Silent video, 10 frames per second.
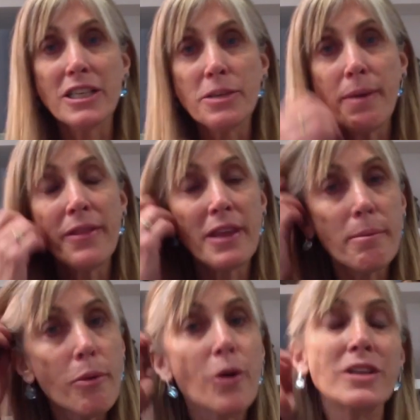about the
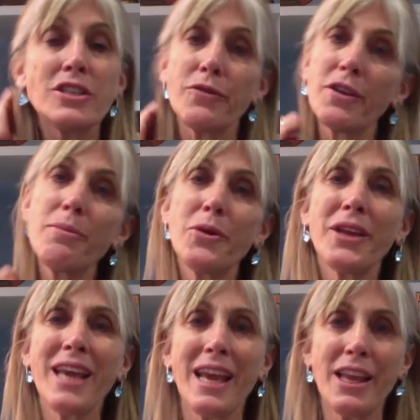importance of
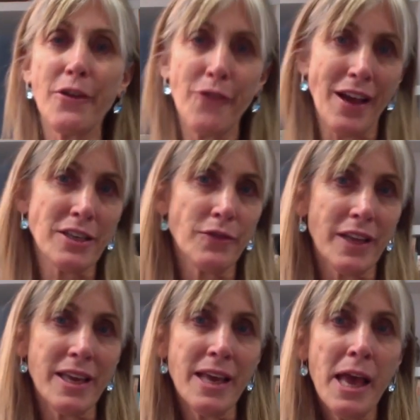communicating
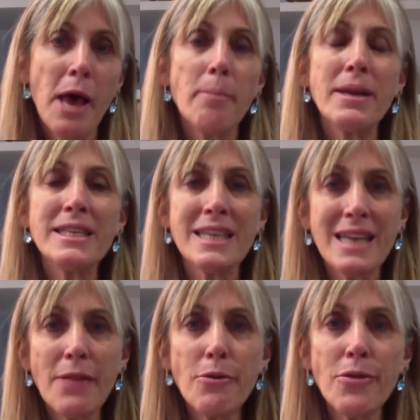effectively, but it's
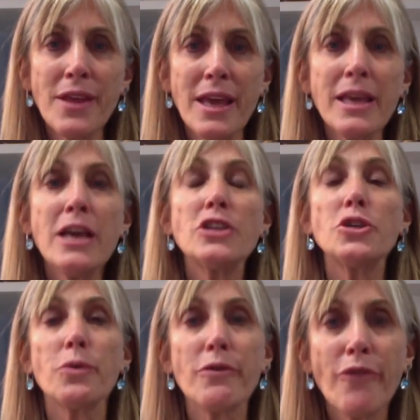another thing
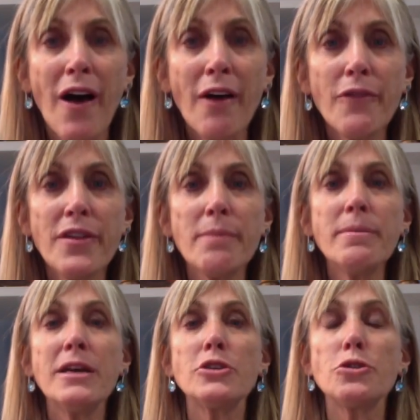to involve them,
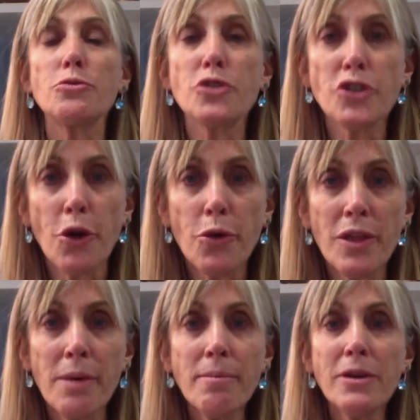to show
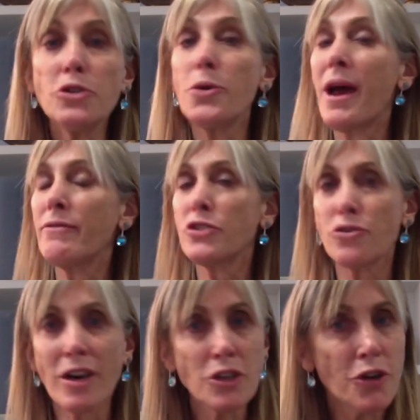them, to have
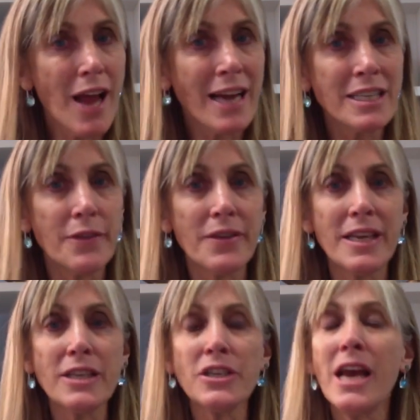structured
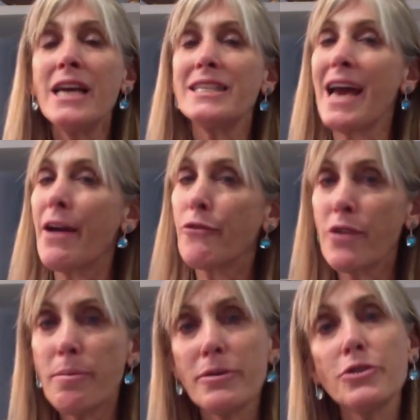activities, to have
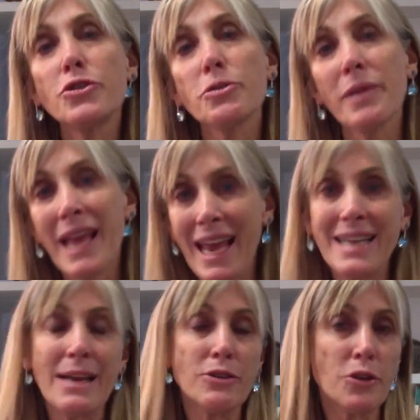reproducible
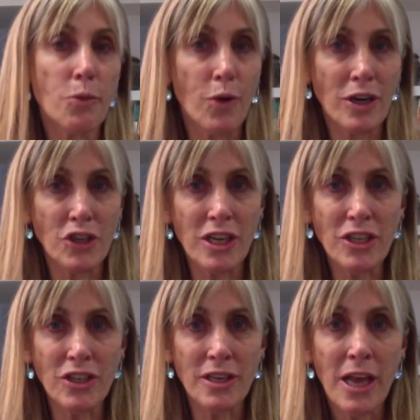handouts and
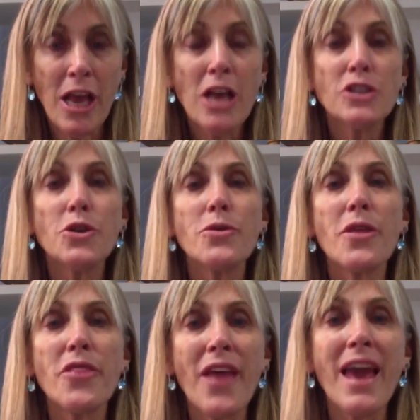worksheets, so
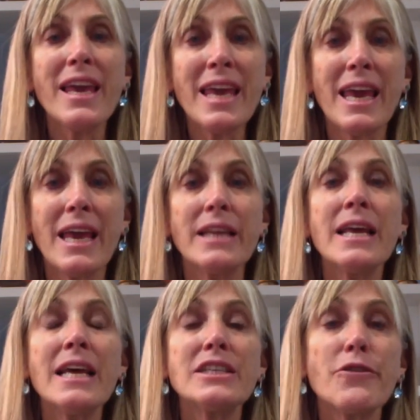that they can
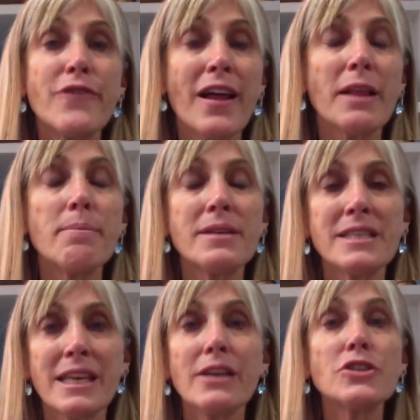develop the
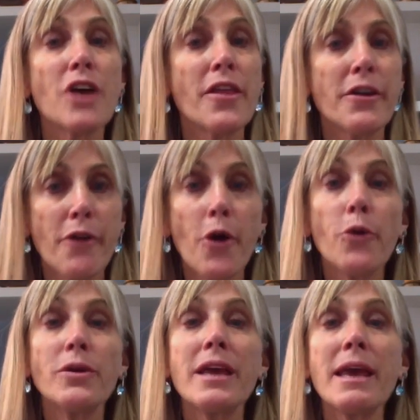skills on their
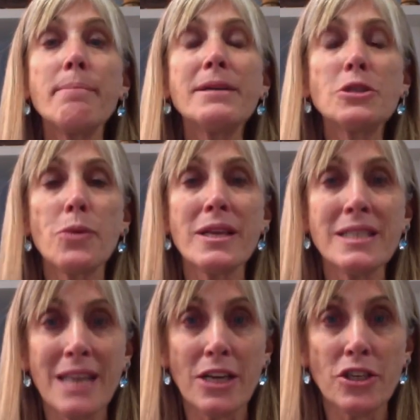own in between
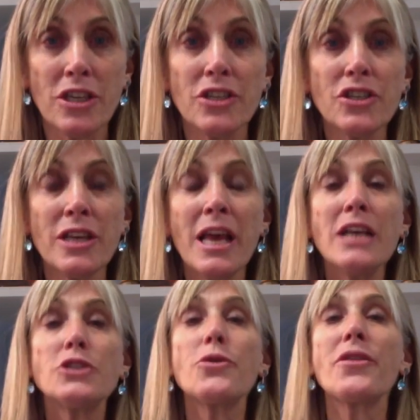sessions,
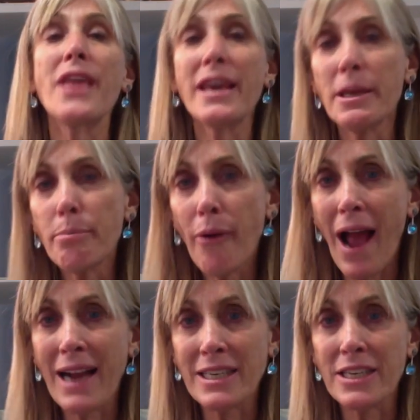so that they can
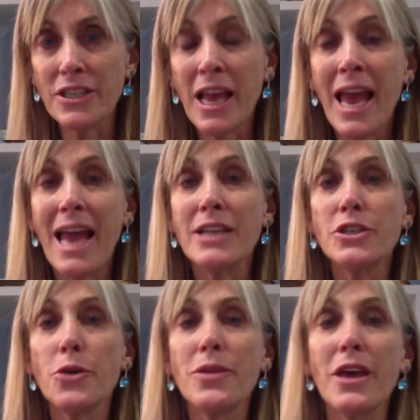practice, and
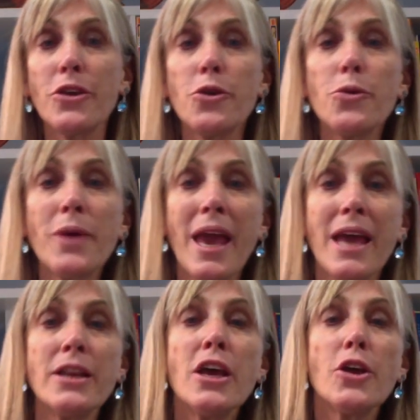so that you
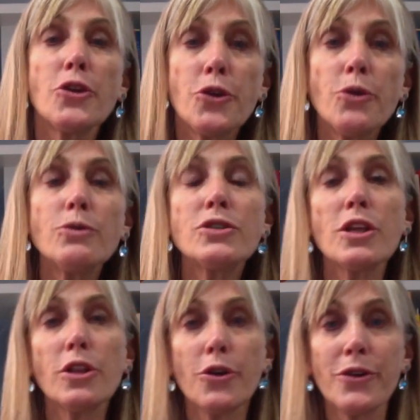can use the
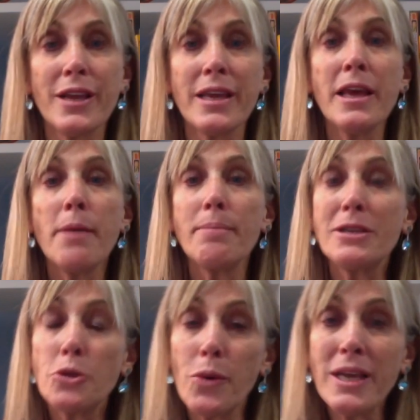learning
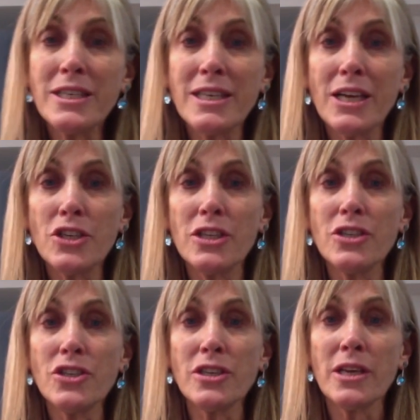between
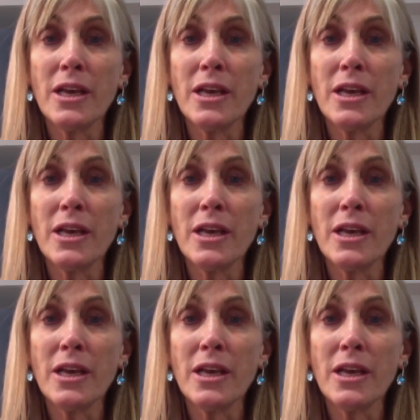sessions